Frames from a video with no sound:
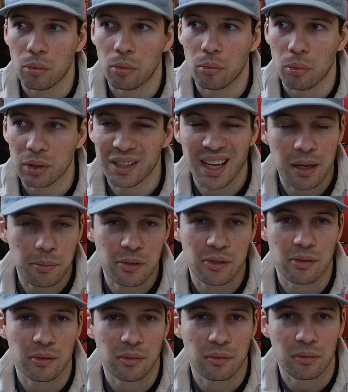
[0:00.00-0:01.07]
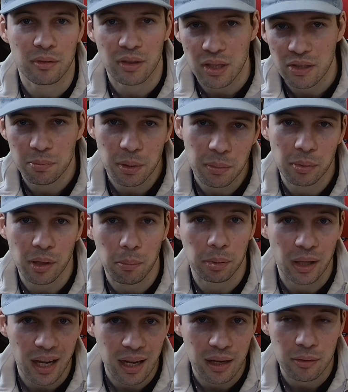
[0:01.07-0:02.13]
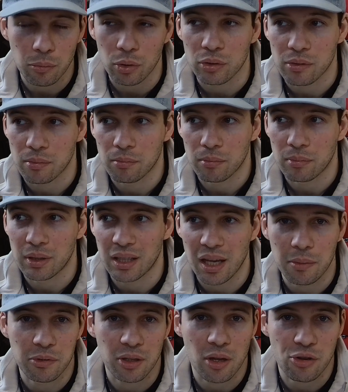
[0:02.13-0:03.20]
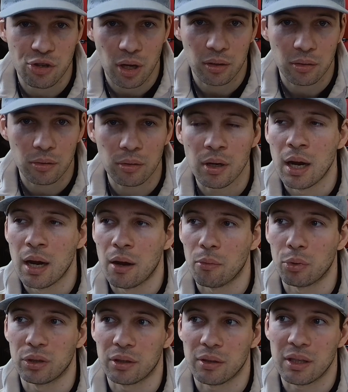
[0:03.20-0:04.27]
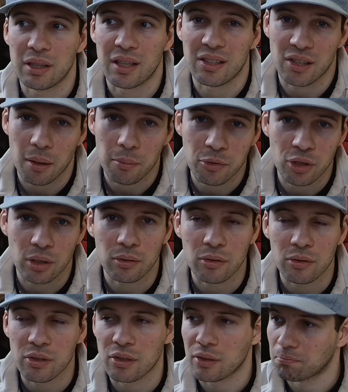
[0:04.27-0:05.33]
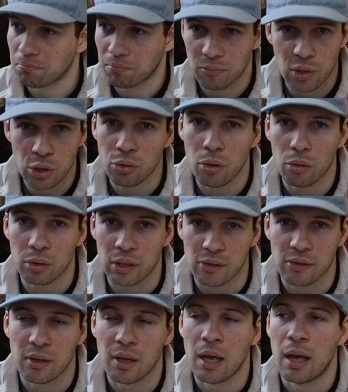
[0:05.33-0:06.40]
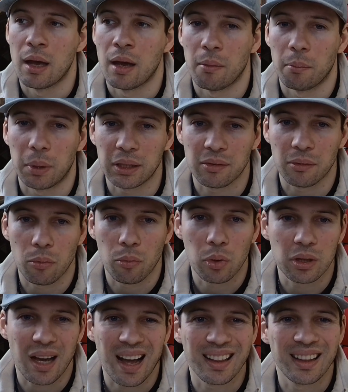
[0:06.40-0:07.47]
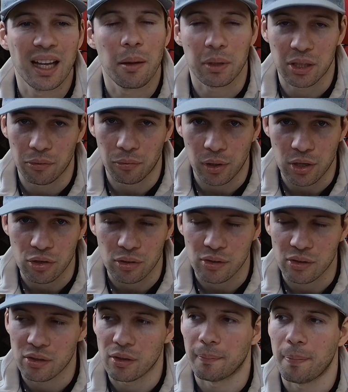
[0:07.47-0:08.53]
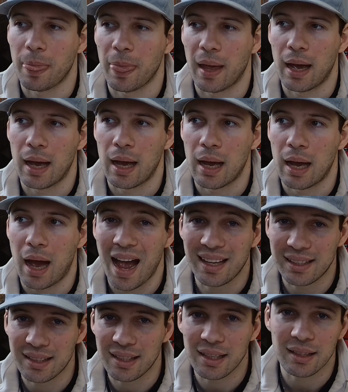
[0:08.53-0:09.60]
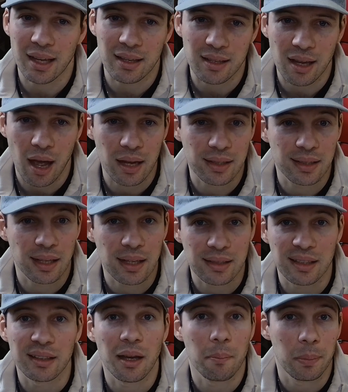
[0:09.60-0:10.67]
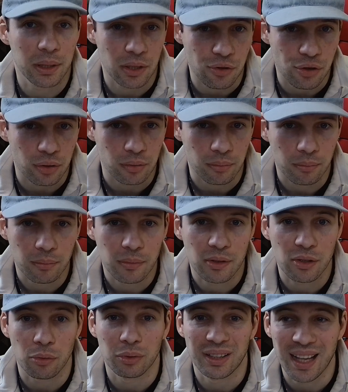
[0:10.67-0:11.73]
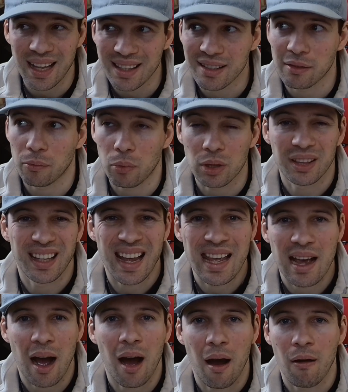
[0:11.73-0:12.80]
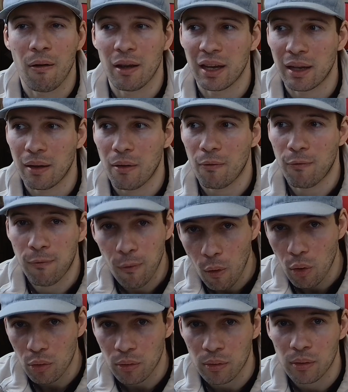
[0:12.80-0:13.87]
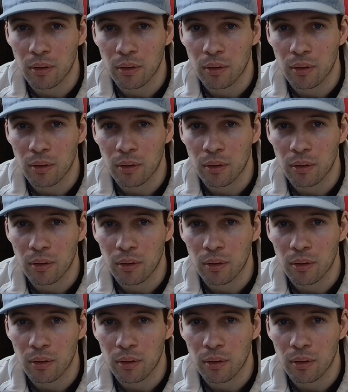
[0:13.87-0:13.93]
what games these people are playing, what the games in a genre, what in the subgenres. You know this. But what are their motivations? I see it as a high stakes and competition. So that's what they are for,